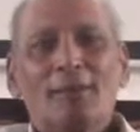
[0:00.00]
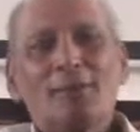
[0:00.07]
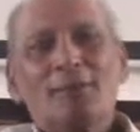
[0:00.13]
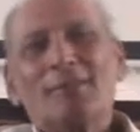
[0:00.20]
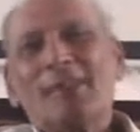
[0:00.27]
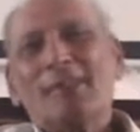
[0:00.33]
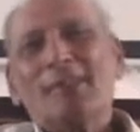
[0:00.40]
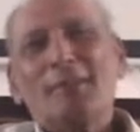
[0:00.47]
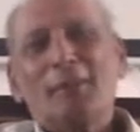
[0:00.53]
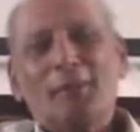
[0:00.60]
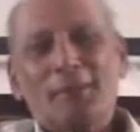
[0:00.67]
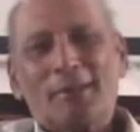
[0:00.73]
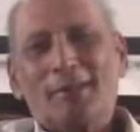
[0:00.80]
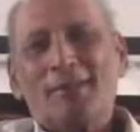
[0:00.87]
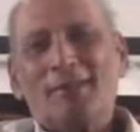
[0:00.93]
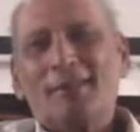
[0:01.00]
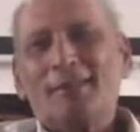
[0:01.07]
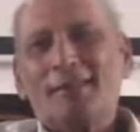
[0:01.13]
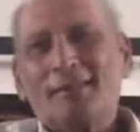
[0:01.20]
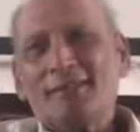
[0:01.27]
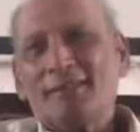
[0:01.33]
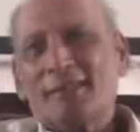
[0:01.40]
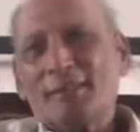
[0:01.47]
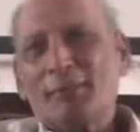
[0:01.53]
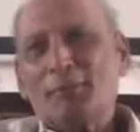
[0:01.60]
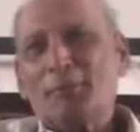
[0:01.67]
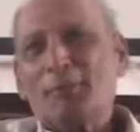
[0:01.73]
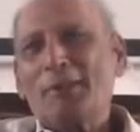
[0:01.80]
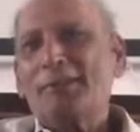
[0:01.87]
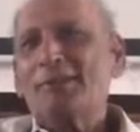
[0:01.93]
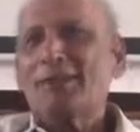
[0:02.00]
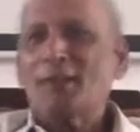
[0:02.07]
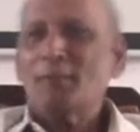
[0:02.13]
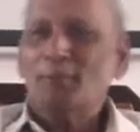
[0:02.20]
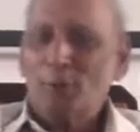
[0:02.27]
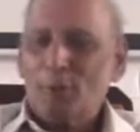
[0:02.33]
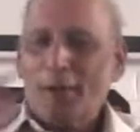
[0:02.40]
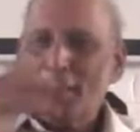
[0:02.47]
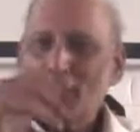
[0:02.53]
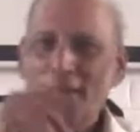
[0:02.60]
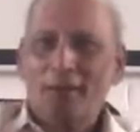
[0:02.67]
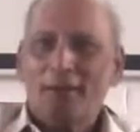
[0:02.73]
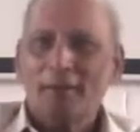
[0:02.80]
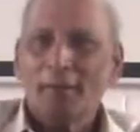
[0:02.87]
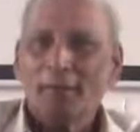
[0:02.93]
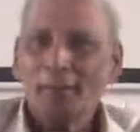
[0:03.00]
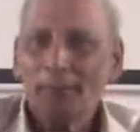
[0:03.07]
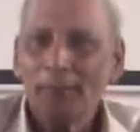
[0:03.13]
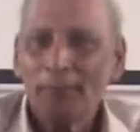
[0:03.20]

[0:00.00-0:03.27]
So then he apologized. He said, no, please come. So I went.